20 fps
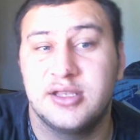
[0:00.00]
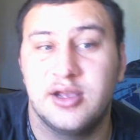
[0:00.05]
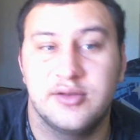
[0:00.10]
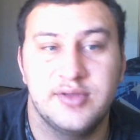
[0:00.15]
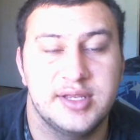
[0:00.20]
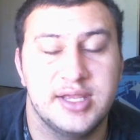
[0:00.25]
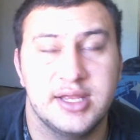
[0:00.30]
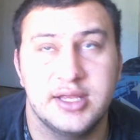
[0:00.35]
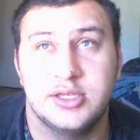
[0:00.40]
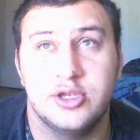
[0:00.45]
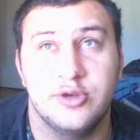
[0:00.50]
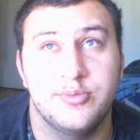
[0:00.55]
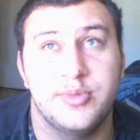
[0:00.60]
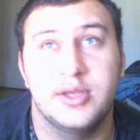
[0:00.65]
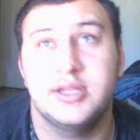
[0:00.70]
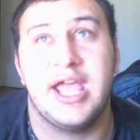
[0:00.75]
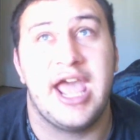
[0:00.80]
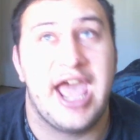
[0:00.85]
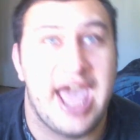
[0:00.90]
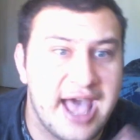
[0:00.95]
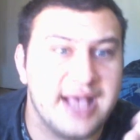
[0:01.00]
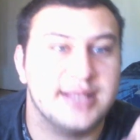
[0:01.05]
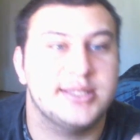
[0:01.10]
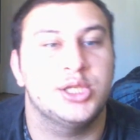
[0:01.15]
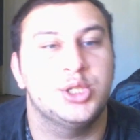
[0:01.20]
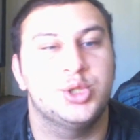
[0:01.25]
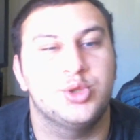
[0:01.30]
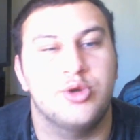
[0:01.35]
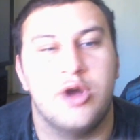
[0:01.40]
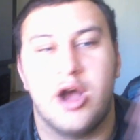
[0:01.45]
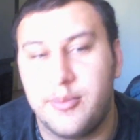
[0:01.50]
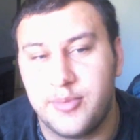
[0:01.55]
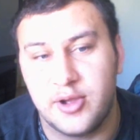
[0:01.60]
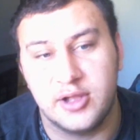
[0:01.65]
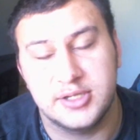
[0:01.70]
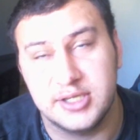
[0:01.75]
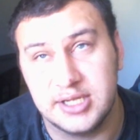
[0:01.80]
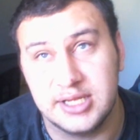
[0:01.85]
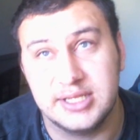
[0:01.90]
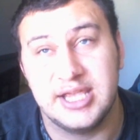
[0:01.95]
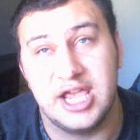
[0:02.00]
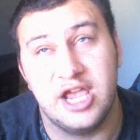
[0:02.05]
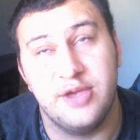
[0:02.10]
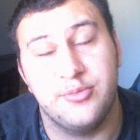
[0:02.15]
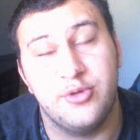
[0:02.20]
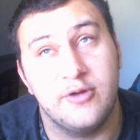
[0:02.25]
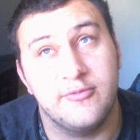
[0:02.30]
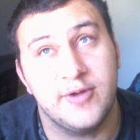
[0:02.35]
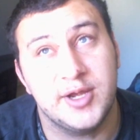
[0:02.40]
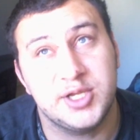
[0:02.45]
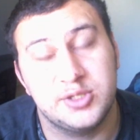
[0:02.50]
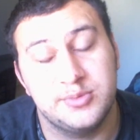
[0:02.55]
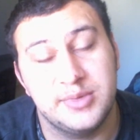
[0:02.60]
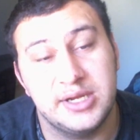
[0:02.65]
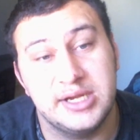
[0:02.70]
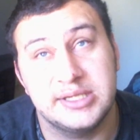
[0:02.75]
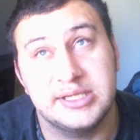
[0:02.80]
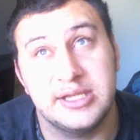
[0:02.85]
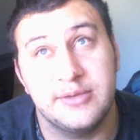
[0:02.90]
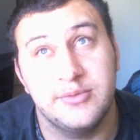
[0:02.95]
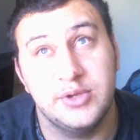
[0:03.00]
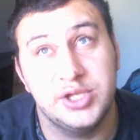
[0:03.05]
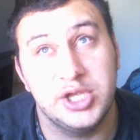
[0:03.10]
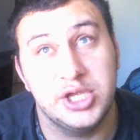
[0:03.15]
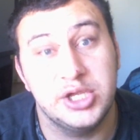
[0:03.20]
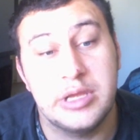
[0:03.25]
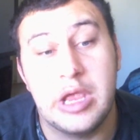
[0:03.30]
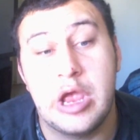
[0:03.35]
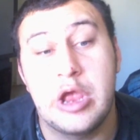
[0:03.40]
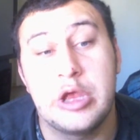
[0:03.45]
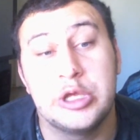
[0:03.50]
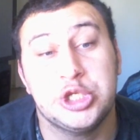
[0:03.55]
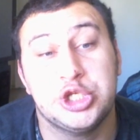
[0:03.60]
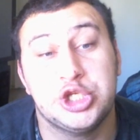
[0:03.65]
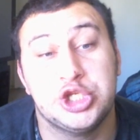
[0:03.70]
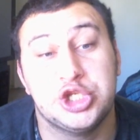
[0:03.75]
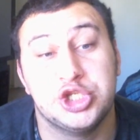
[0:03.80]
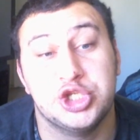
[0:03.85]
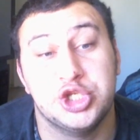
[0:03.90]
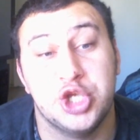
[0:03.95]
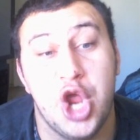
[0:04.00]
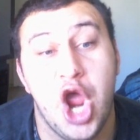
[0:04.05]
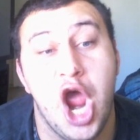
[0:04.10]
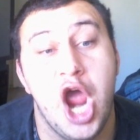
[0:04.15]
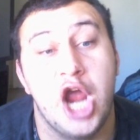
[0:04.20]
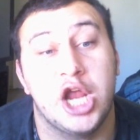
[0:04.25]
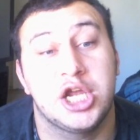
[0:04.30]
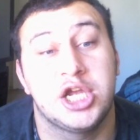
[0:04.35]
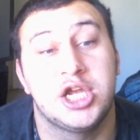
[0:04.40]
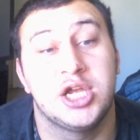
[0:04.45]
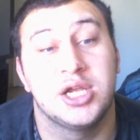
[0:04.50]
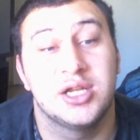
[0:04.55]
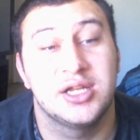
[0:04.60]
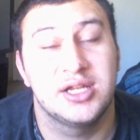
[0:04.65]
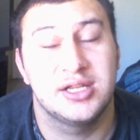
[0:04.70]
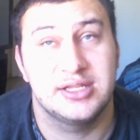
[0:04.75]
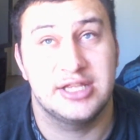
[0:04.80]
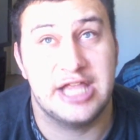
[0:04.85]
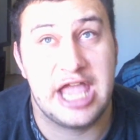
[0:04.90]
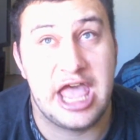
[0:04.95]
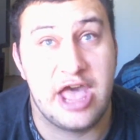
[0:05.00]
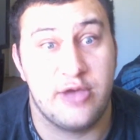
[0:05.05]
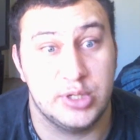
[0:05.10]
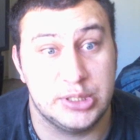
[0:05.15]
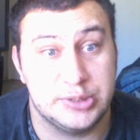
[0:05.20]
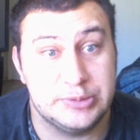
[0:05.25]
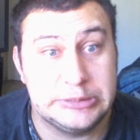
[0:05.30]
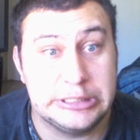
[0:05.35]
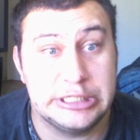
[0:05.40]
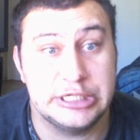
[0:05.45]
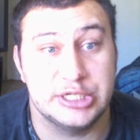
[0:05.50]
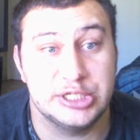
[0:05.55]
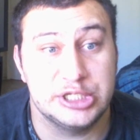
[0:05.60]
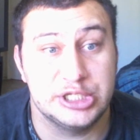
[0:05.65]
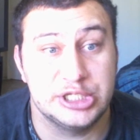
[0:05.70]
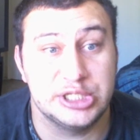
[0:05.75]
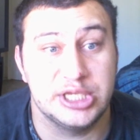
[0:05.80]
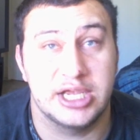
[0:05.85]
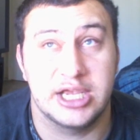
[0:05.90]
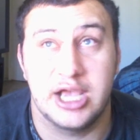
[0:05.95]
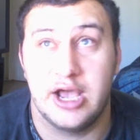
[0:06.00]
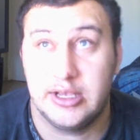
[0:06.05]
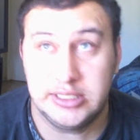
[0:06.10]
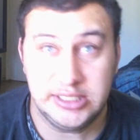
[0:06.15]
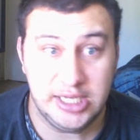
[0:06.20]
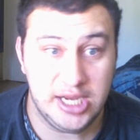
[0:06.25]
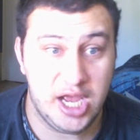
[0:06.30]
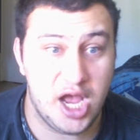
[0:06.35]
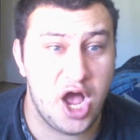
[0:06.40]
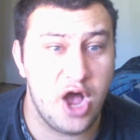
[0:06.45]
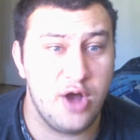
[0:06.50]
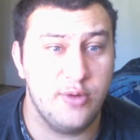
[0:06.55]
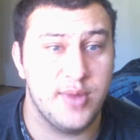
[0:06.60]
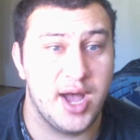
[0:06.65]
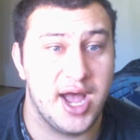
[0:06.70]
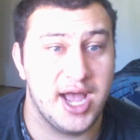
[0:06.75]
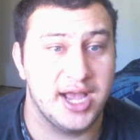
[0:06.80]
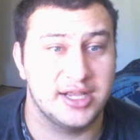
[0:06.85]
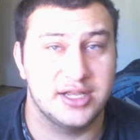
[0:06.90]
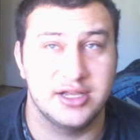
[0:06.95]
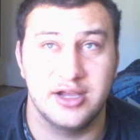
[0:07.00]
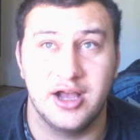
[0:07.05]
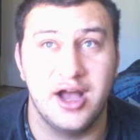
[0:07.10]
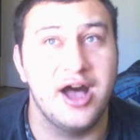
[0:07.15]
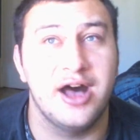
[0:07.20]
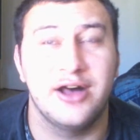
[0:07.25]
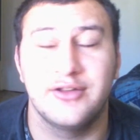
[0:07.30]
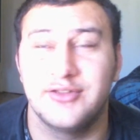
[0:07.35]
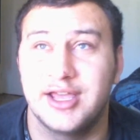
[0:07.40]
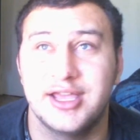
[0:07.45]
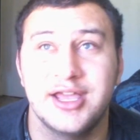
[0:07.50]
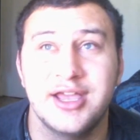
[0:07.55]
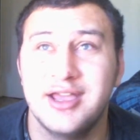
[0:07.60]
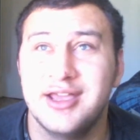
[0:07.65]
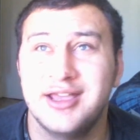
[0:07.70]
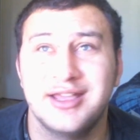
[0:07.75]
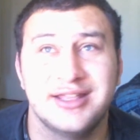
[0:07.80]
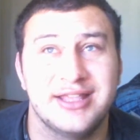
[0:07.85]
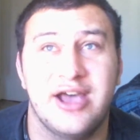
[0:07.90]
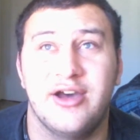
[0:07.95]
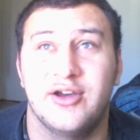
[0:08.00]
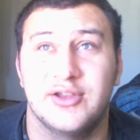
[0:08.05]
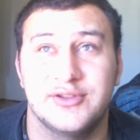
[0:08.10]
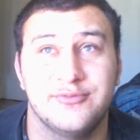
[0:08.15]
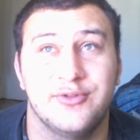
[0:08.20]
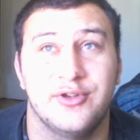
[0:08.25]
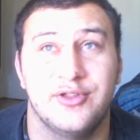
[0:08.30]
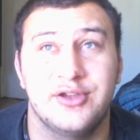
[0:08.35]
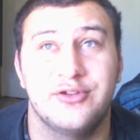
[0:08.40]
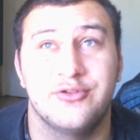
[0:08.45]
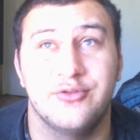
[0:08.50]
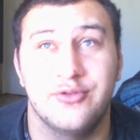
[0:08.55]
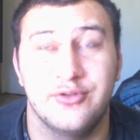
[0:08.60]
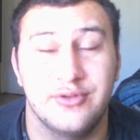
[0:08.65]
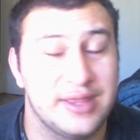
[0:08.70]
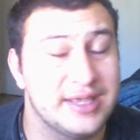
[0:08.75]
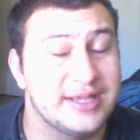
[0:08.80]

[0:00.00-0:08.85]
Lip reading: Dudley did it to, but the acid drop onto the table at WrestleMania 17, sick. That was fucking sick. I was like, oh my god, like, that was really cool.